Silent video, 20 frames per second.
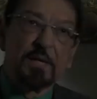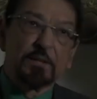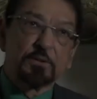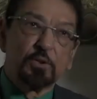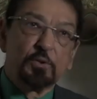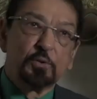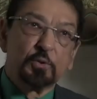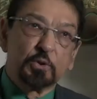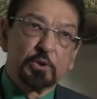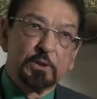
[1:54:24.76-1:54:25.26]

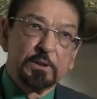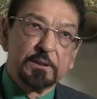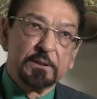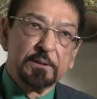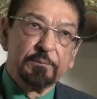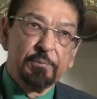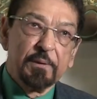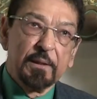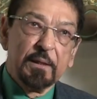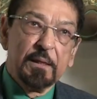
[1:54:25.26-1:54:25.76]

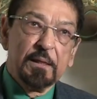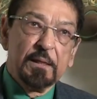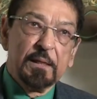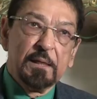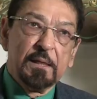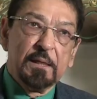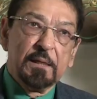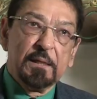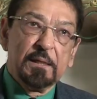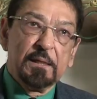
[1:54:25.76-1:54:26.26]
resolution
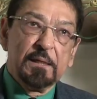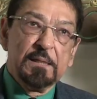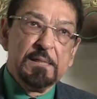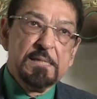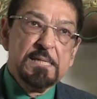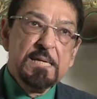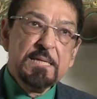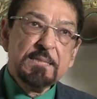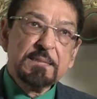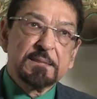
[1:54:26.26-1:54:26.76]

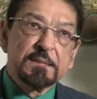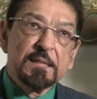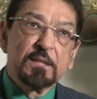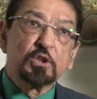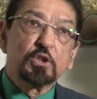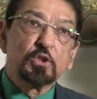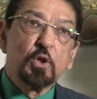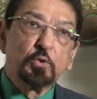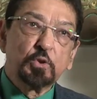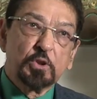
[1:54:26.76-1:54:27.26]
is a
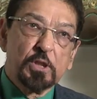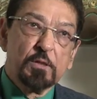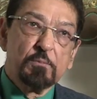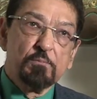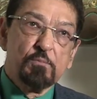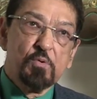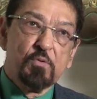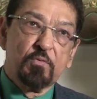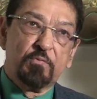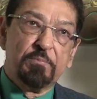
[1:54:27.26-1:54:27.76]
social
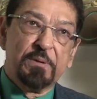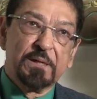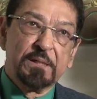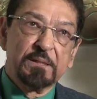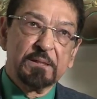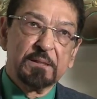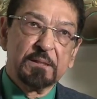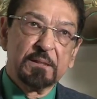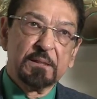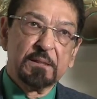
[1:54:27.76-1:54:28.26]

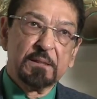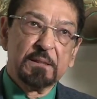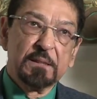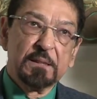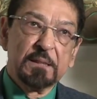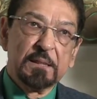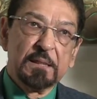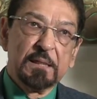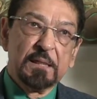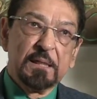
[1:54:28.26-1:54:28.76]
movement
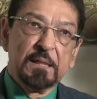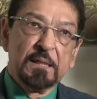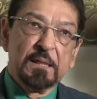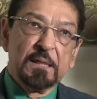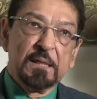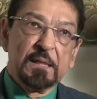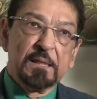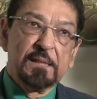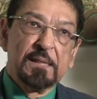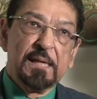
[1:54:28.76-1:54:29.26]

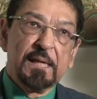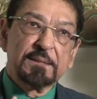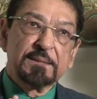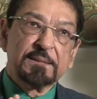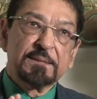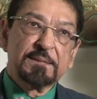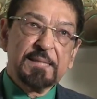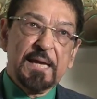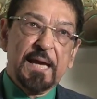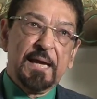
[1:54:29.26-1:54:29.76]
that
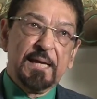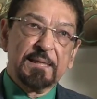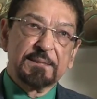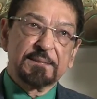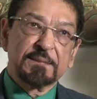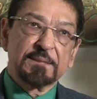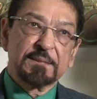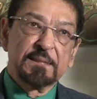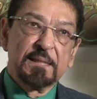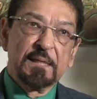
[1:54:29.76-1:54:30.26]

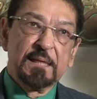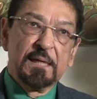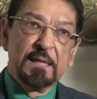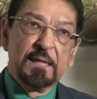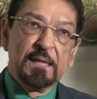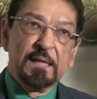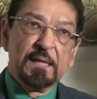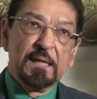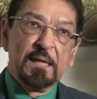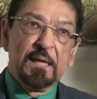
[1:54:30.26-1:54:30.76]
says
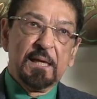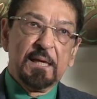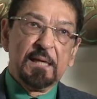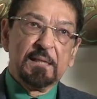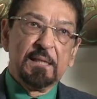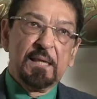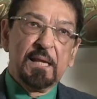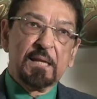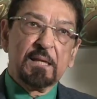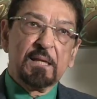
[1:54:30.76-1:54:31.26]

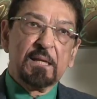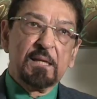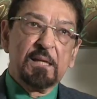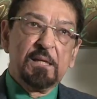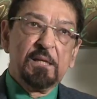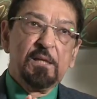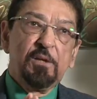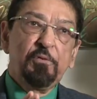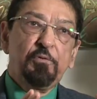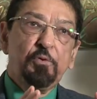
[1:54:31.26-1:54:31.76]
that
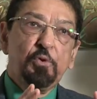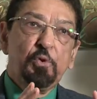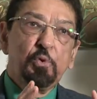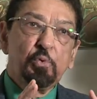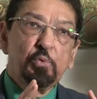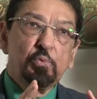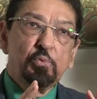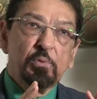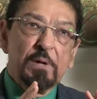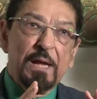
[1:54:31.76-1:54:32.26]
if
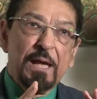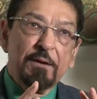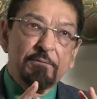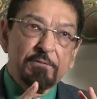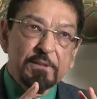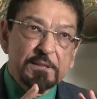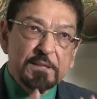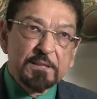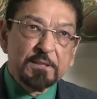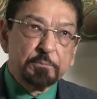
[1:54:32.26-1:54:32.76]
you have
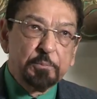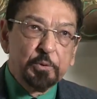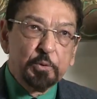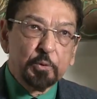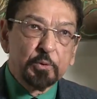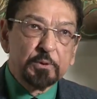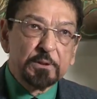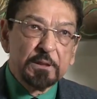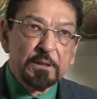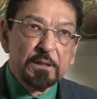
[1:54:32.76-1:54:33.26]
a
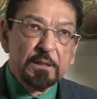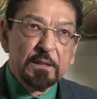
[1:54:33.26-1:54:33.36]
dispute,